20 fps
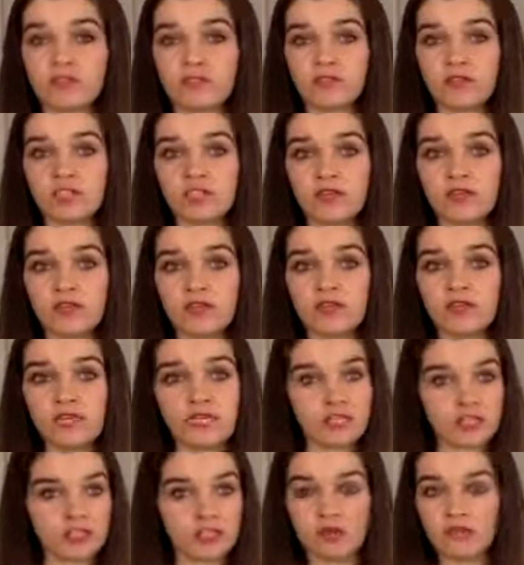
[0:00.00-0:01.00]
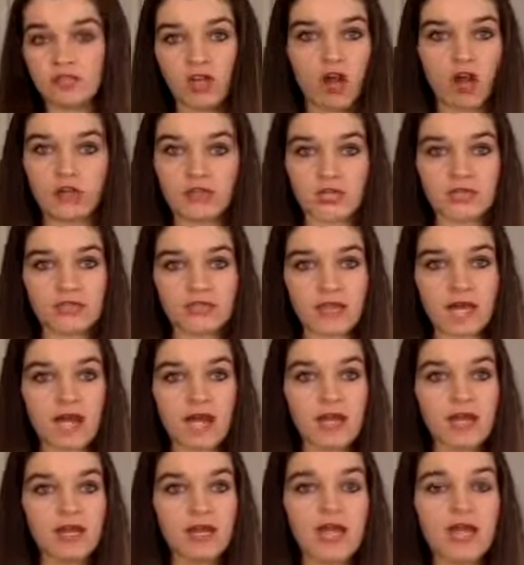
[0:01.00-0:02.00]
of intuitive eating don't tolerate
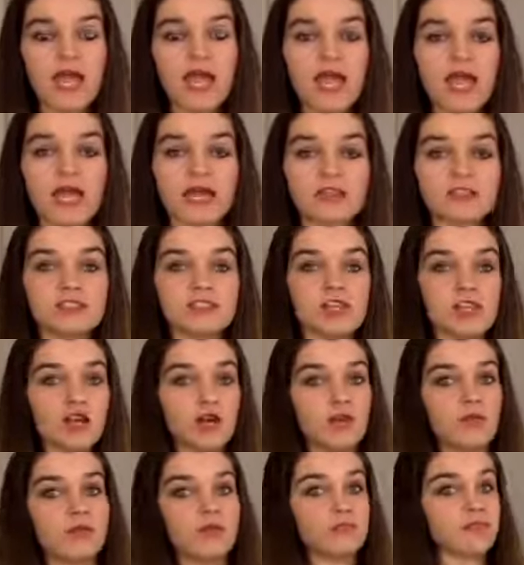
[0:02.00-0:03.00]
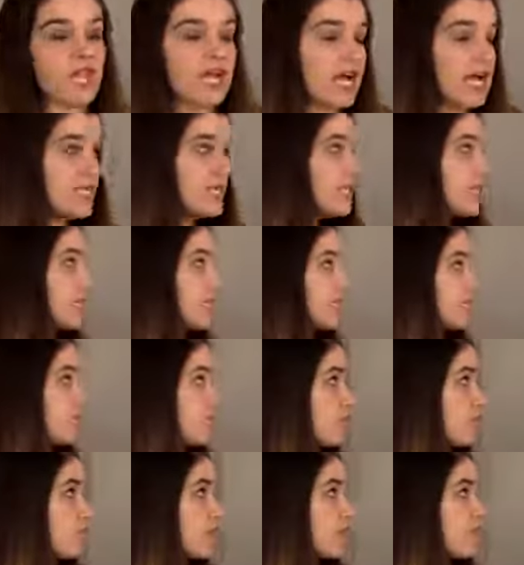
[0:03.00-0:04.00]
that. And so I think it's
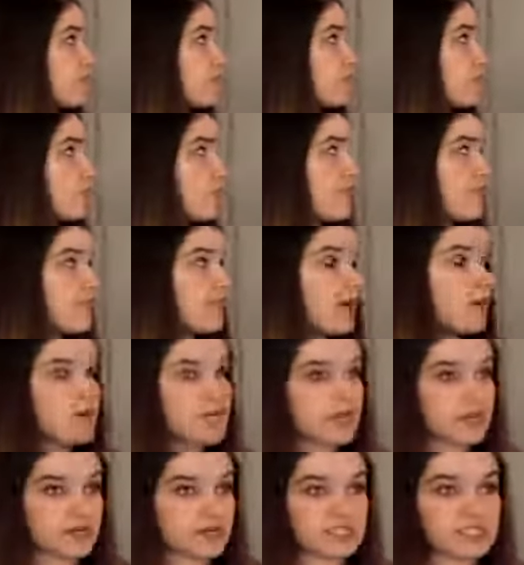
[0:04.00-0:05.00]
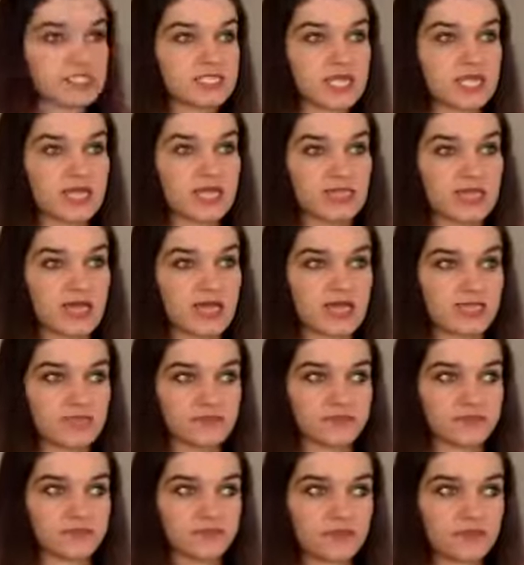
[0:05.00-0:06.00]
really important that we understand that
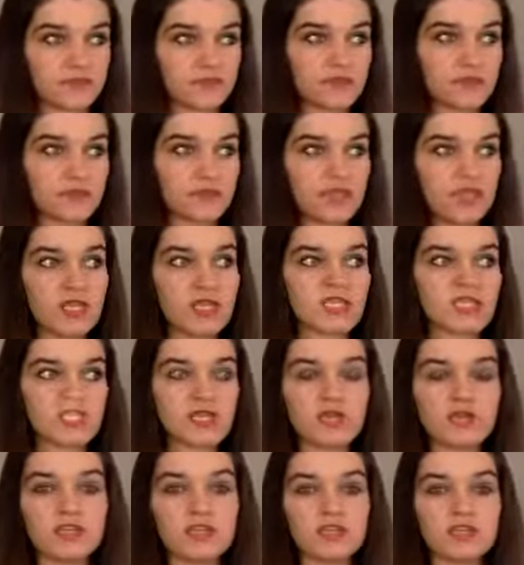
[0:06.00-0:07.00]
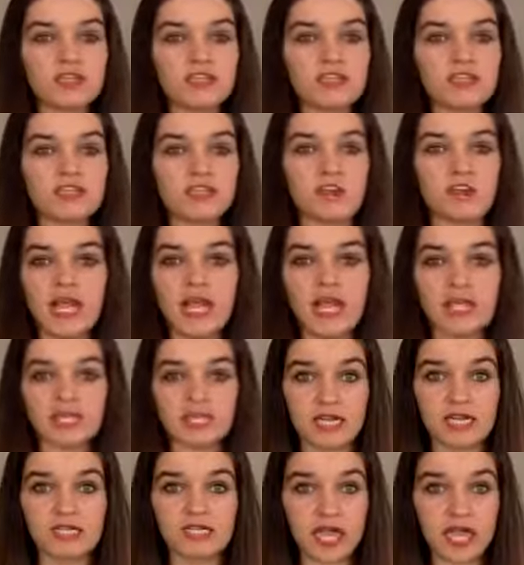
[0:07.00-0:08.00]
intuitive eaters are
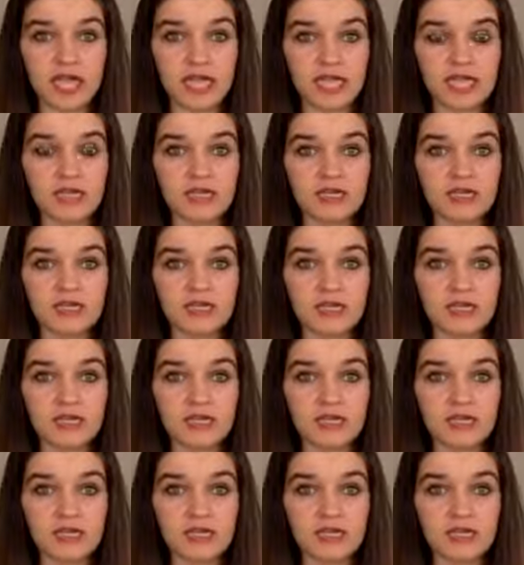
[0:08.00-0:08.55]
anti-diet